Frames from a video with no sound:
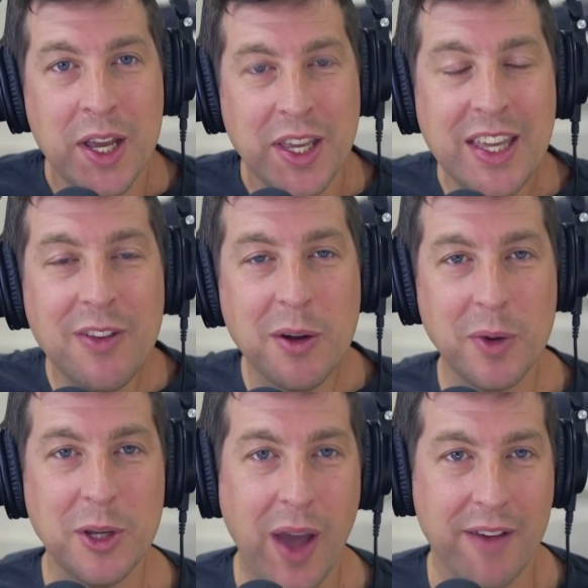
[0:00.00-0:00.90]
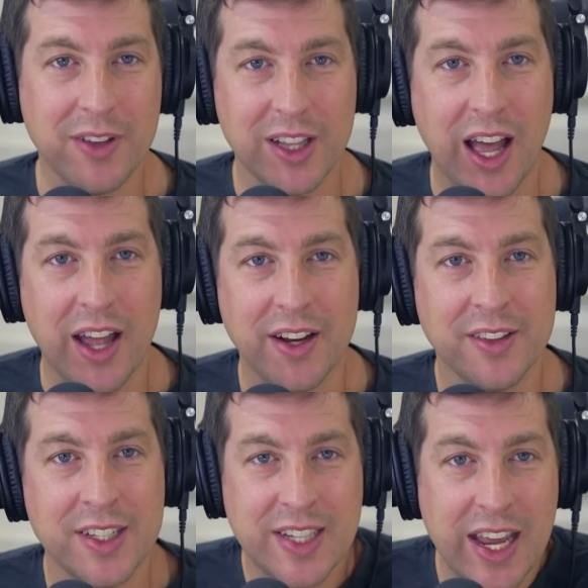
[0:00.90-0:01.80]
even when you have a lot,
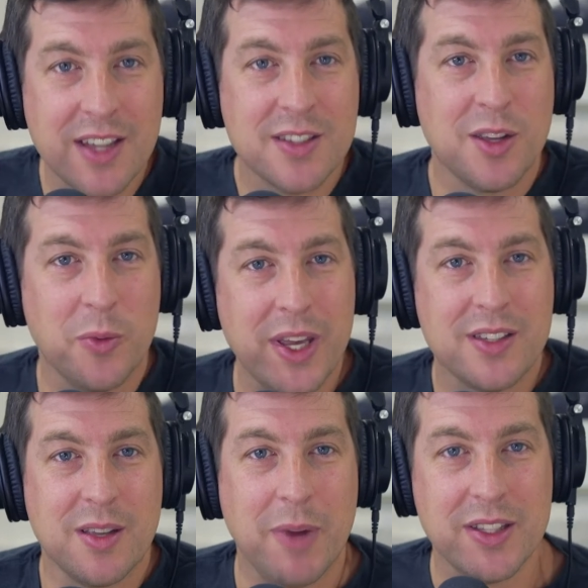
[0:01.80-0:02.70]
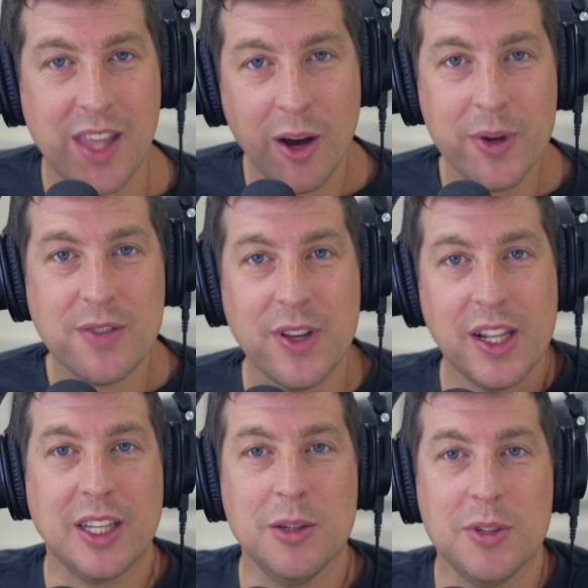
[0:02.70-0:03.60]
the days, the weeks, the months, they always feel
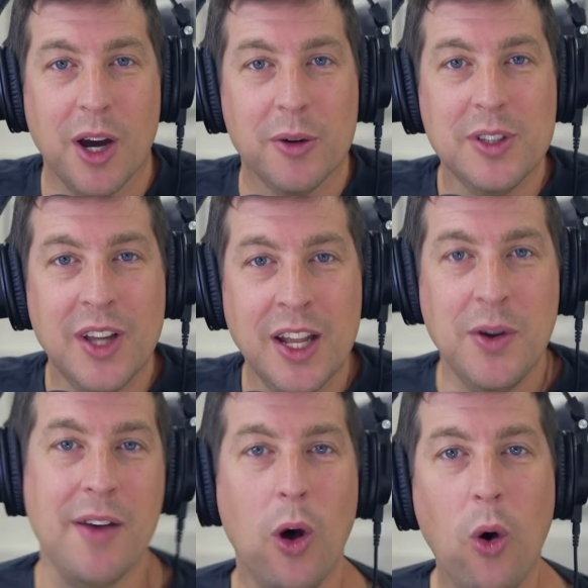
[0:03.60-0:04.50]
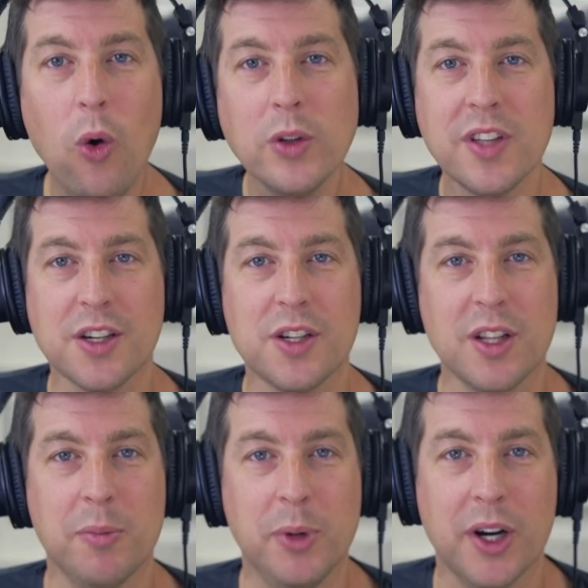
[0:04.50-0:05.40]
like you don't. And you have a whole section
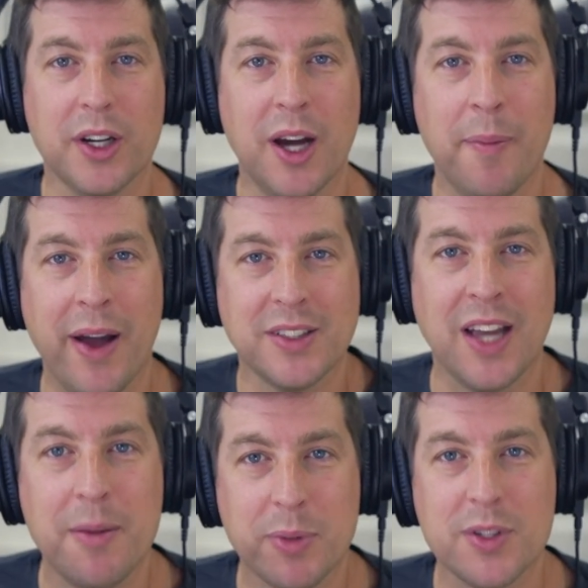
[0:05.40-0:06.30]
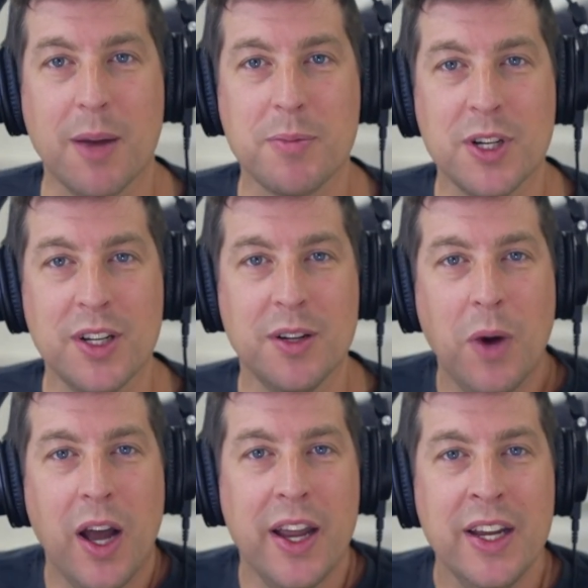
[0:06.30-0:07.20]
of the book about time perception and
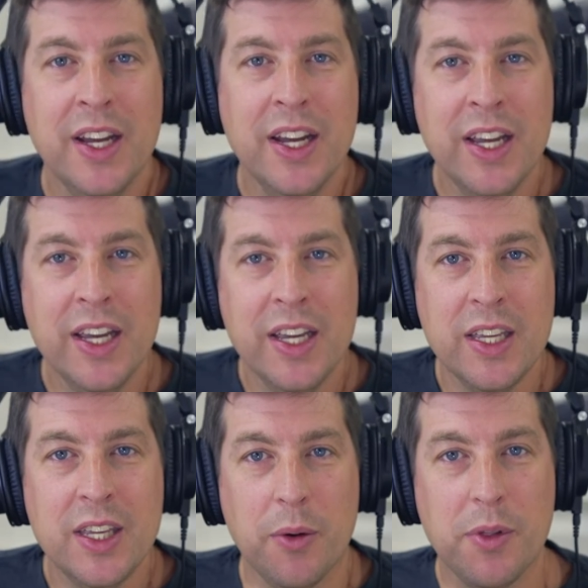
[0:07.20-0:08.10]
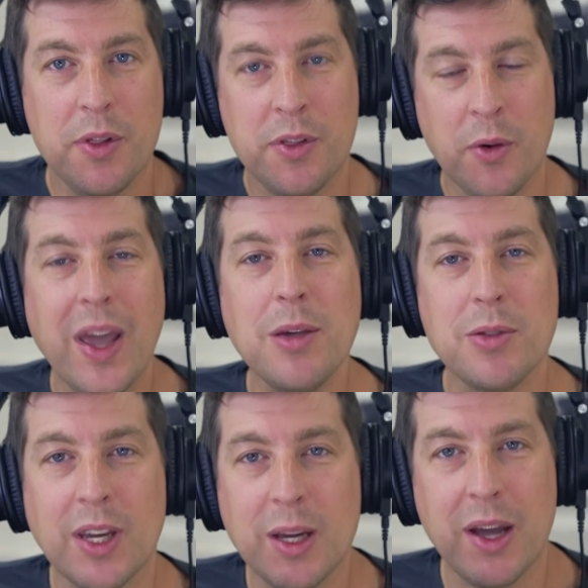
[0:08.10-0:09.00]
why, you know, the way you
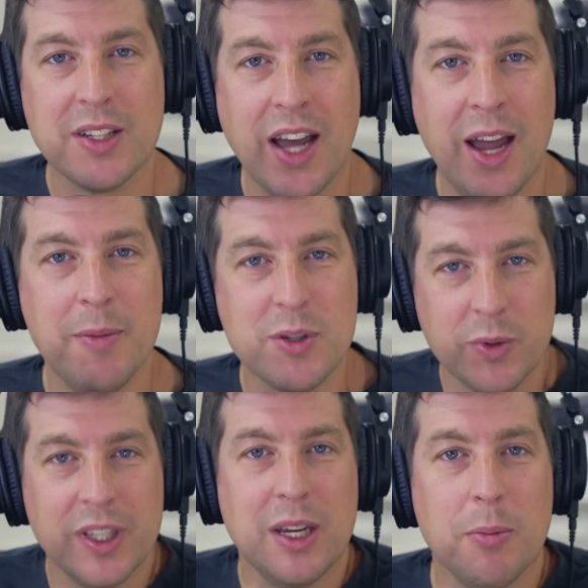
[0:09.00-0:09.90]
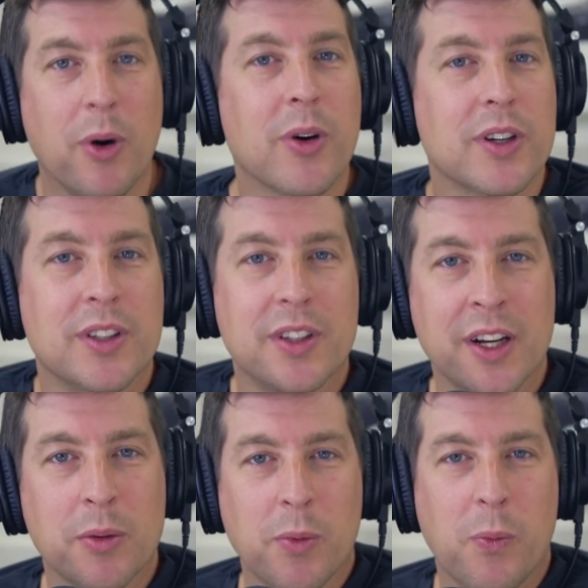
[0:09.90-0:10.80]
think about time is really important
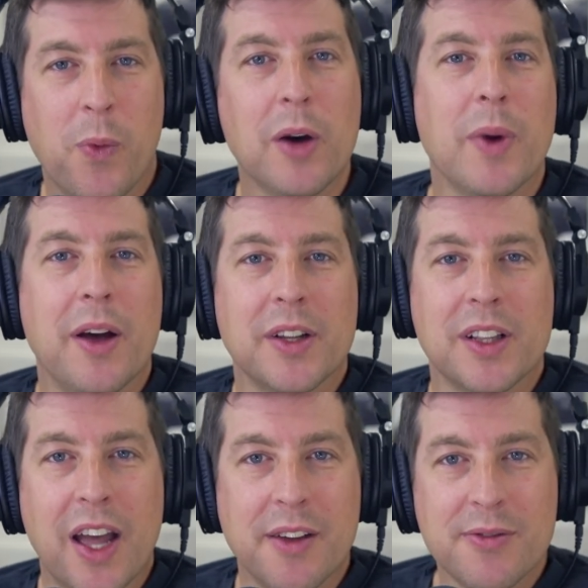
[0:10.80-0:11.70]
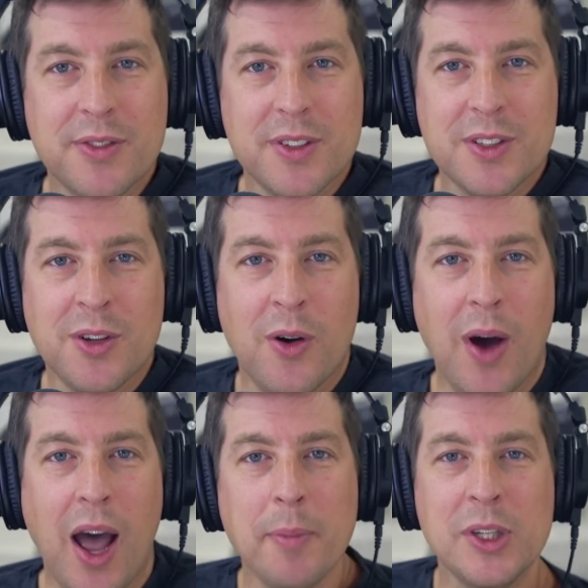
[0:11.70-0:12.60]
in a well rounded life. So
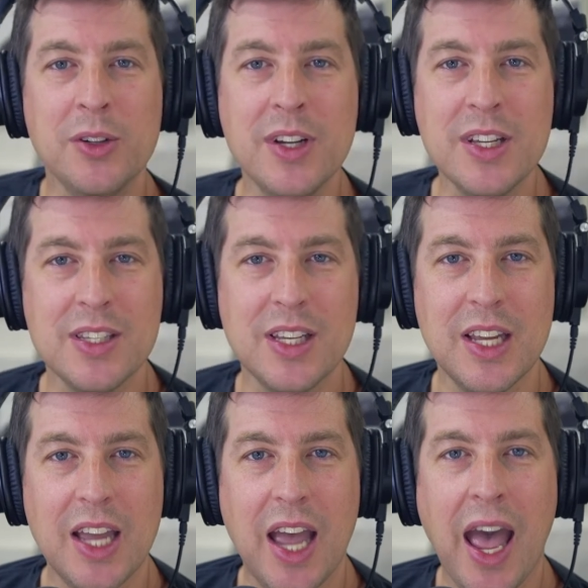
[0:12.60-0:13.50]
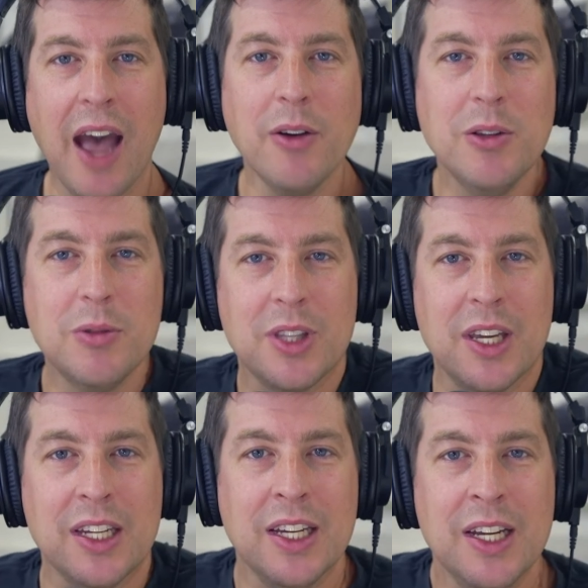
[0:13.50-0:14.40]
I'm curious how you
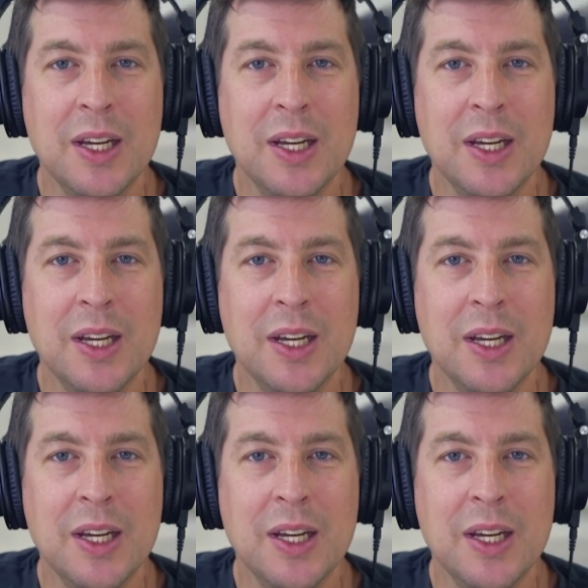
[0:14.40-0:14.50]
think